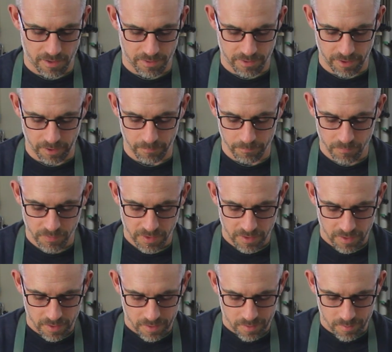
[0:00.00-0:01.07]
thing,
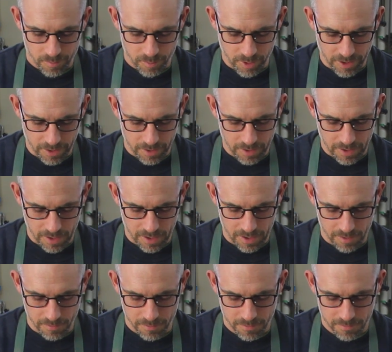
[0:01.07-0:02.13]
but
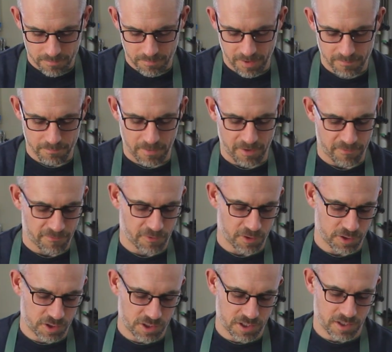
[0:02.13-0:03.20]
my
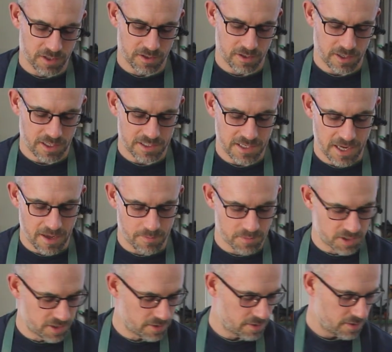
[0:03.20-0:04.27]
first
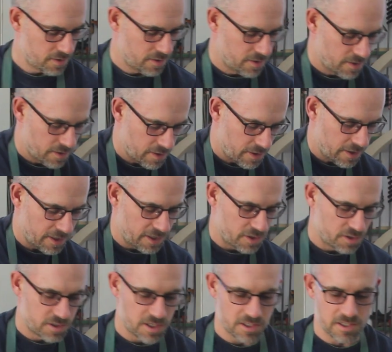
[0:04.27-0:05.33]
attempt, I
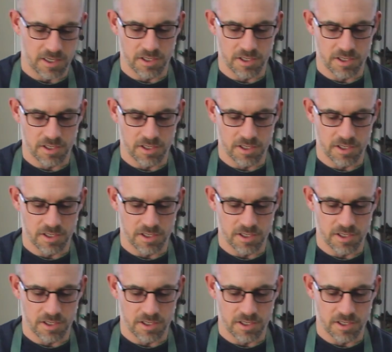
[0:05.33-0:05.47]
used this